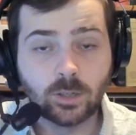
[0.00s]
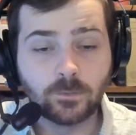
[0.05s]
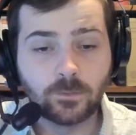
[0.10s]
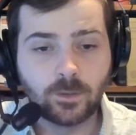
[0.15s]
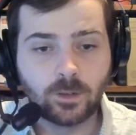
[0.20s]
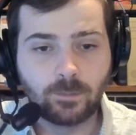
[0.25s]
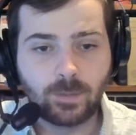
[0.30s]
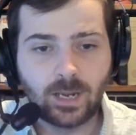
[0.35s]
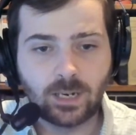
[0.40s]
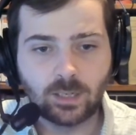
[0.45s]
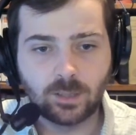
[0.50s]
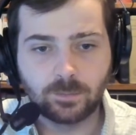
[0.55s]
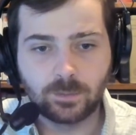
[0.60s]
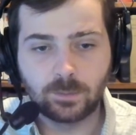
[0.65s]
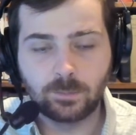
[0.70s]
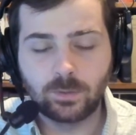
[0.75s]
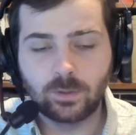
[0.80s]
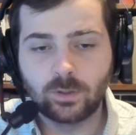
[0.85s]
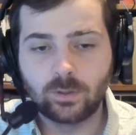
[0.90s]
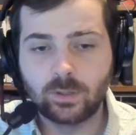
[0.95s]
for a backup
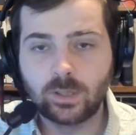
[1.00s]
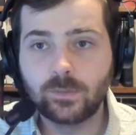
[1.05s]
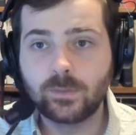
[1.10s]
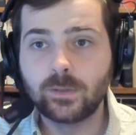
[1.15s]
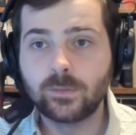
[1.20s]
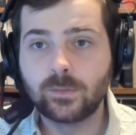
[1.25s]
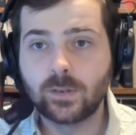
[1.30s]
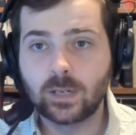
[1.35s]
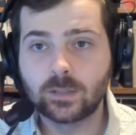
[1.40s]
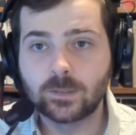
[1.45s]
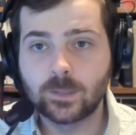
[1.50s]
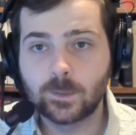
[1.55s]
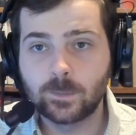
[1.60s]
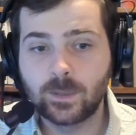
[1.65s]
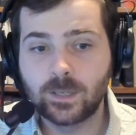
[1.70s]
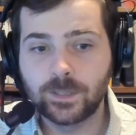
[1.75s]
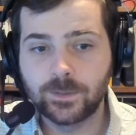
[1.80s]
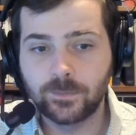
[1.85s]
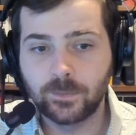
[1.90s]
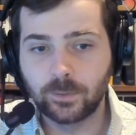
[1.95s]
computer if you've got the
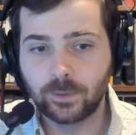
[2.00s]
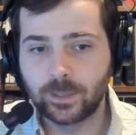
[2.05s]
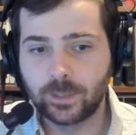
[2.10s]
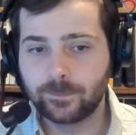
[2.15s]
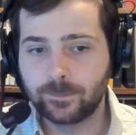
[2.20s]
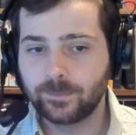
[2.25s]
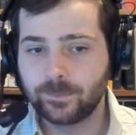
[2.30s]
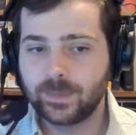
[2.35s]
space for it.